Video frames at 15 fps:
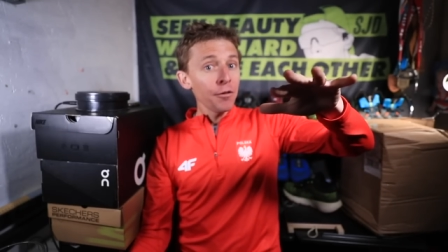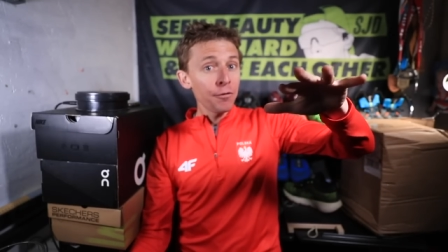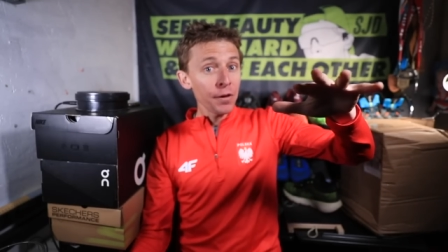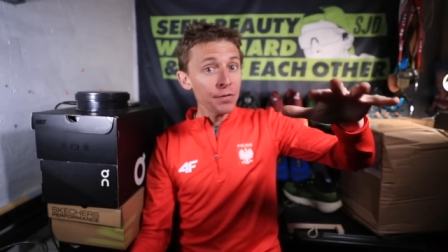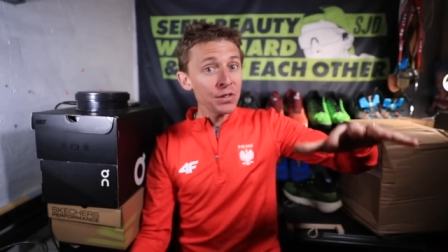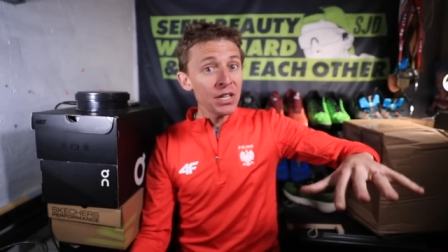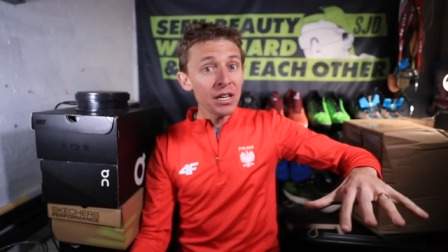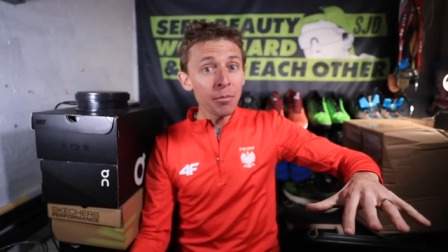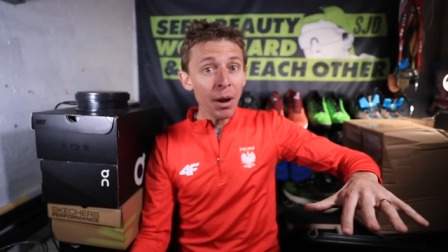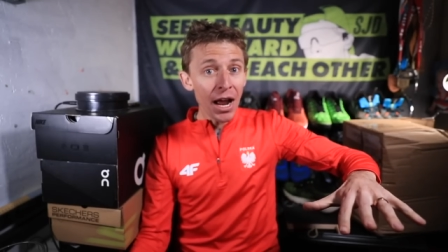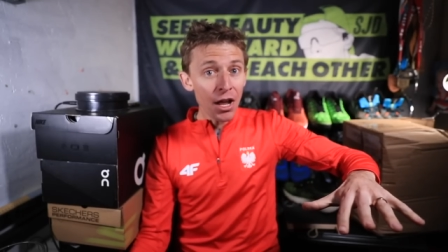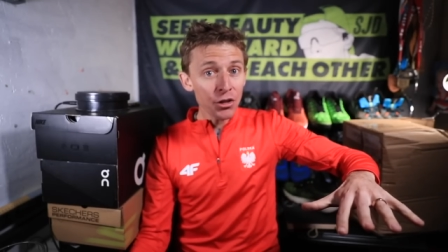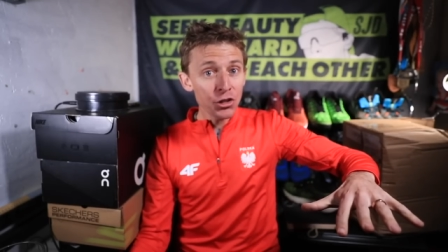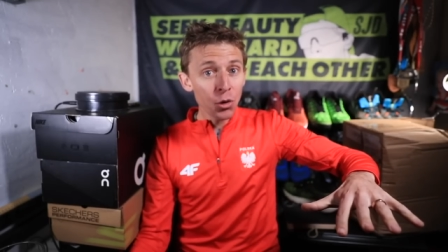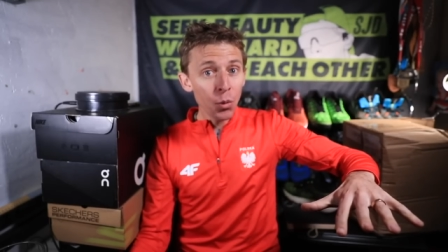fifteen
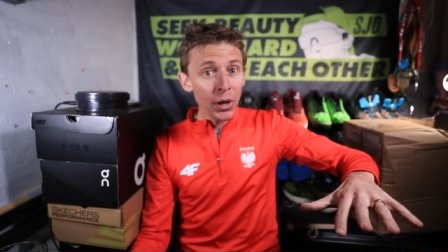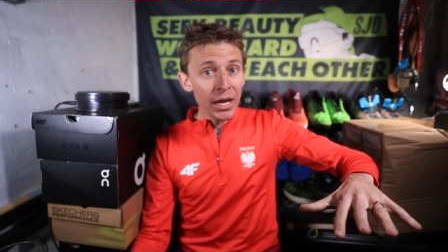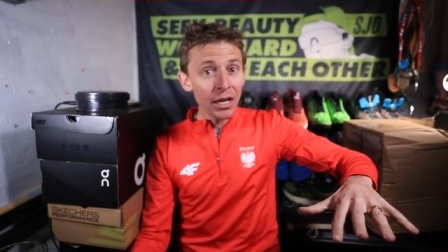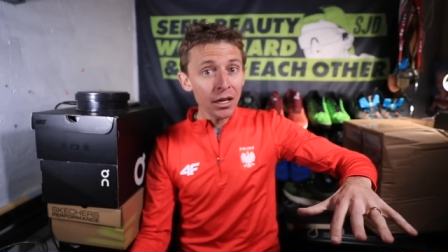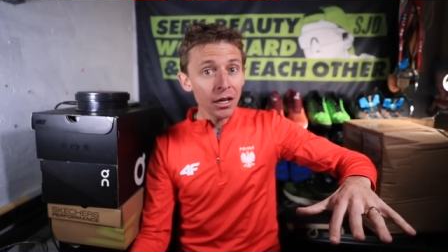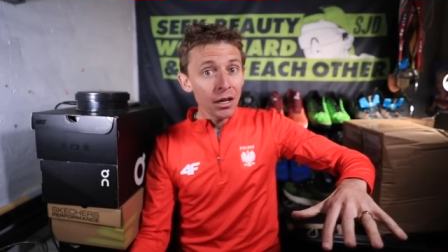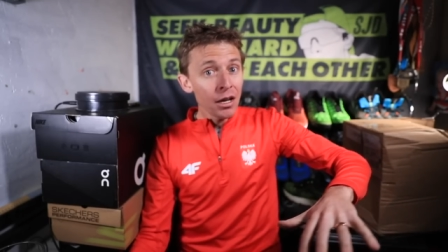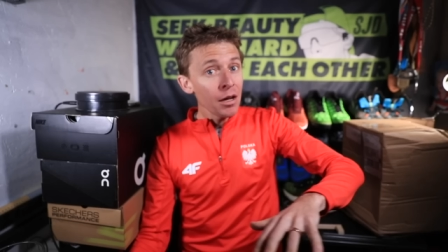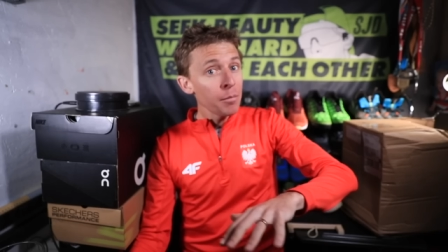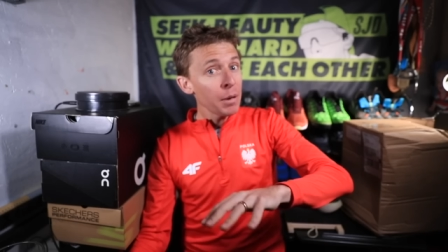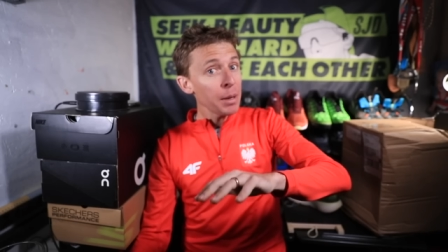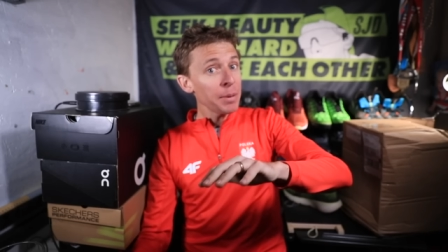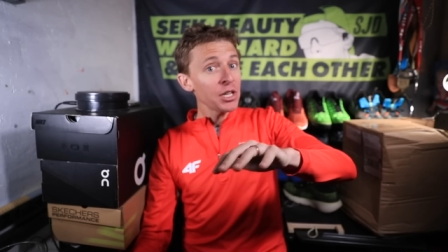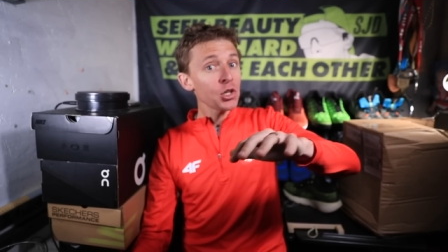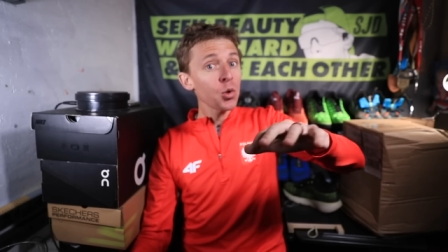miles a week,
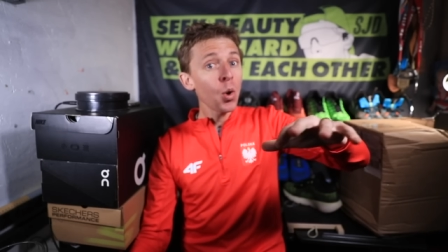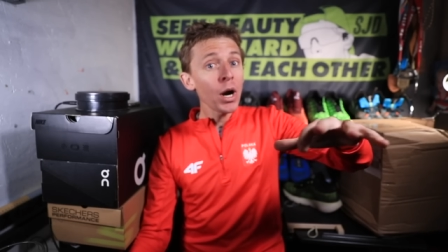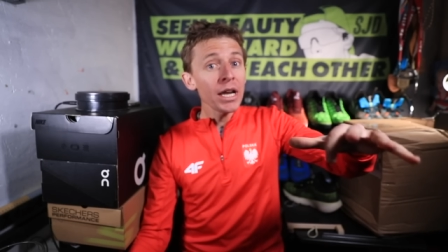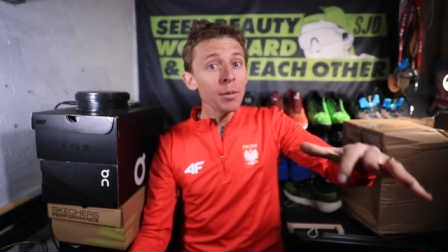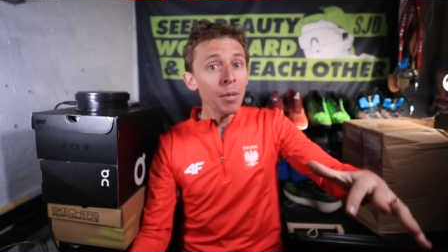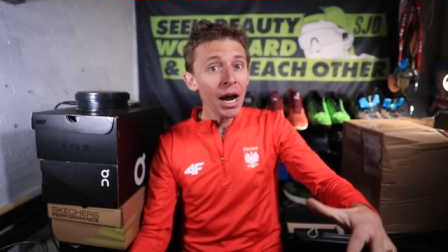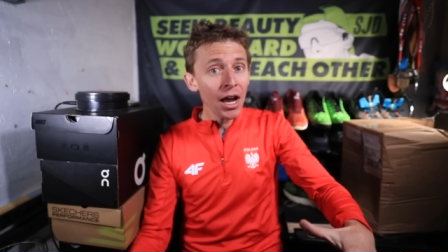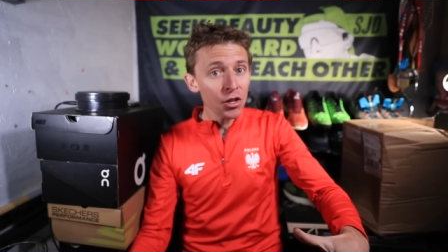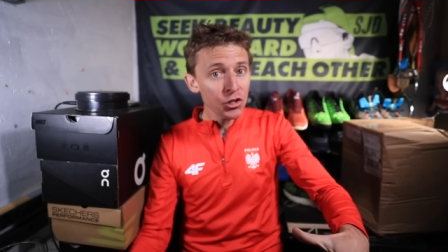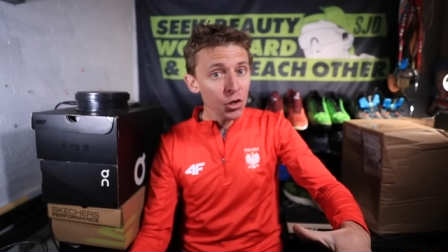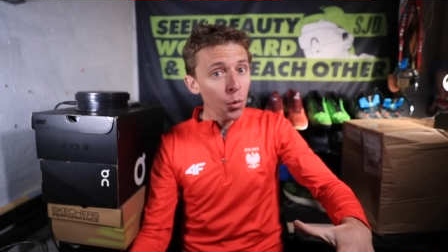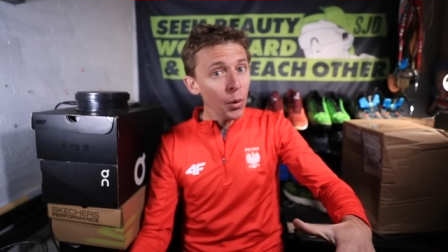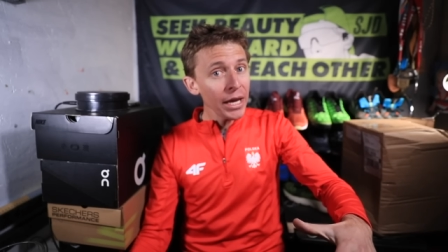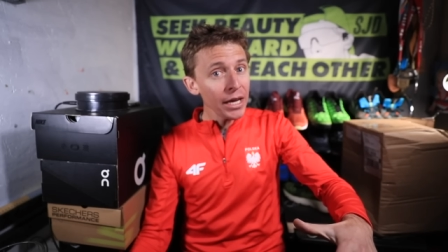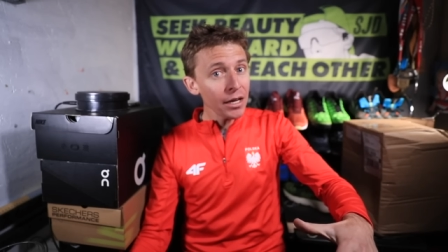maybe twenty miles a
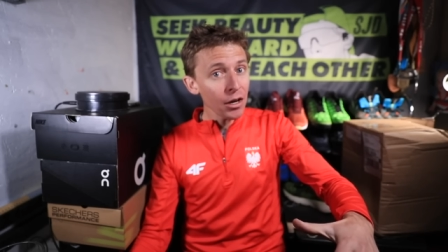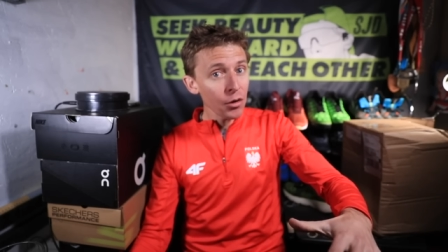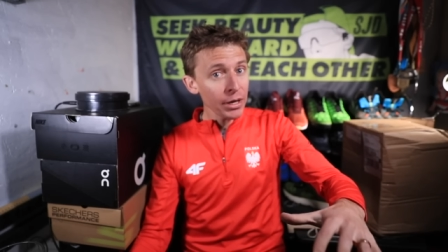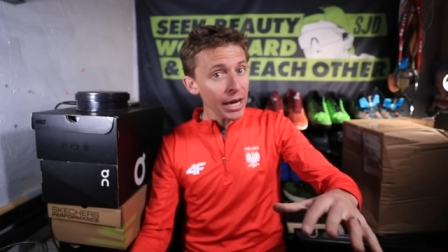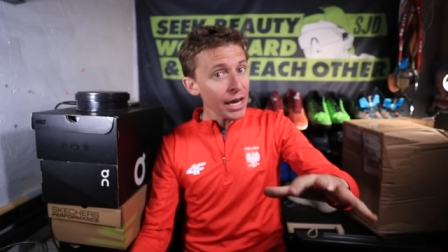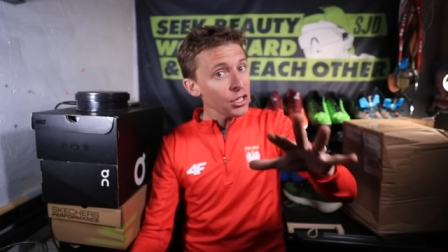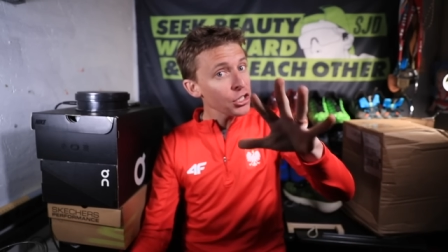week, okay?